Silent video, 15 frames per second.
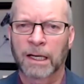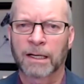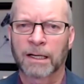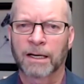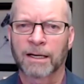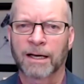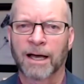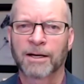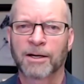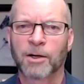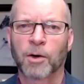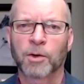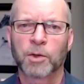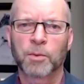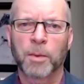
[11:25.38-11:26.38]
And I
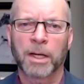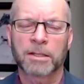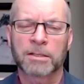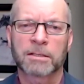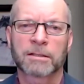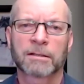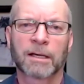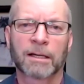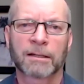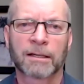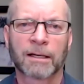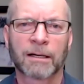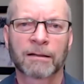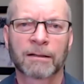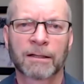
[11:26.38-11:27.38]
know you mentioned that
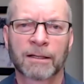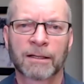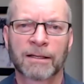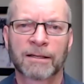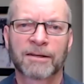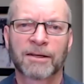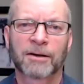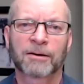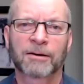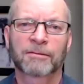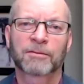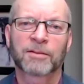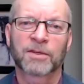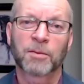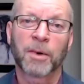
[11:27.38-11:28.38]

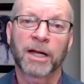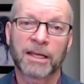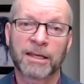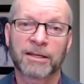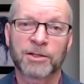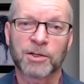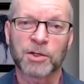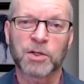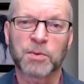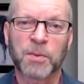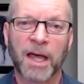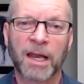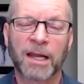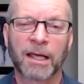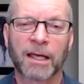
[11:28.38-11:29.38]
the money that you're
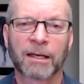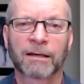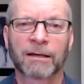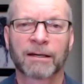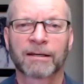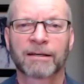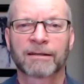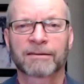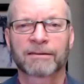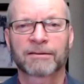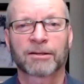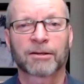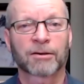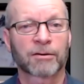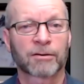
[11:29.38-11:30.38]
spending,
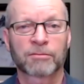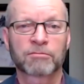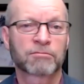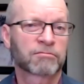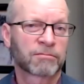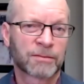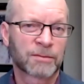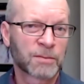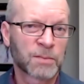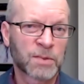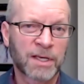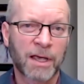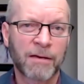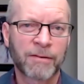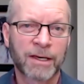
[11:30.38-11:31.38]
you're
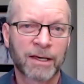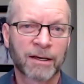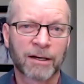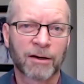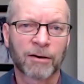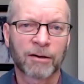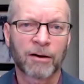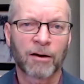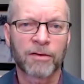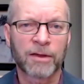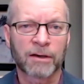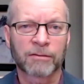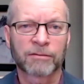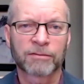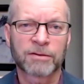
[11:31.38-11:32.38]
saving it on all
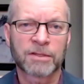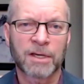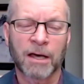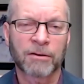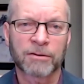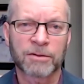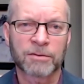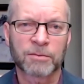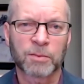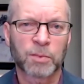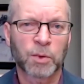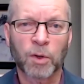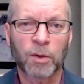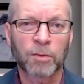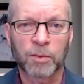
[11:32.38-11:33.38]
the other
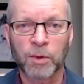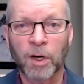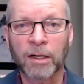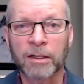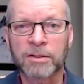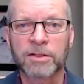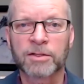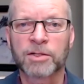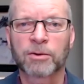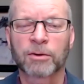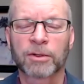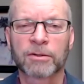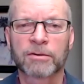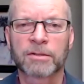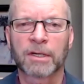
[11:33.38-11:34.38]
products that you are
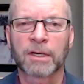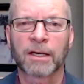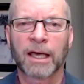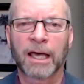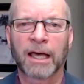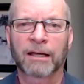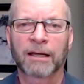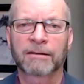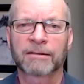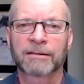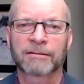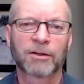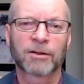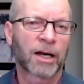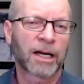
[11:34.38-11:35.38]
using and
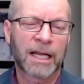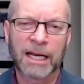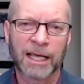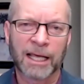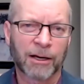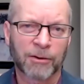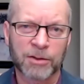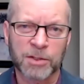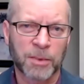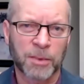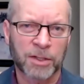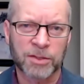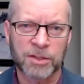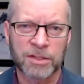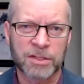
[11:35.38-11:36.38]
not eating as
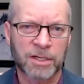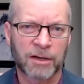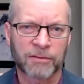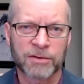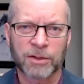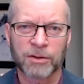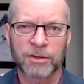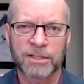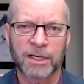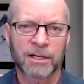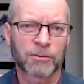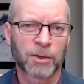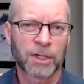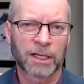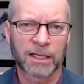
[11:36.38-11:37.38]
much and stuff. So you said
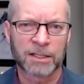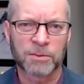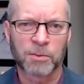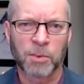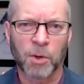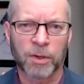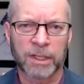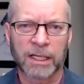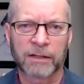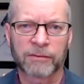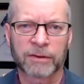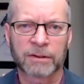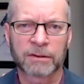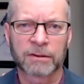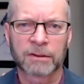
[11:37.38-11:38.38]
it really is broken
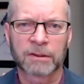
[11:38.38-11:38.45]
even.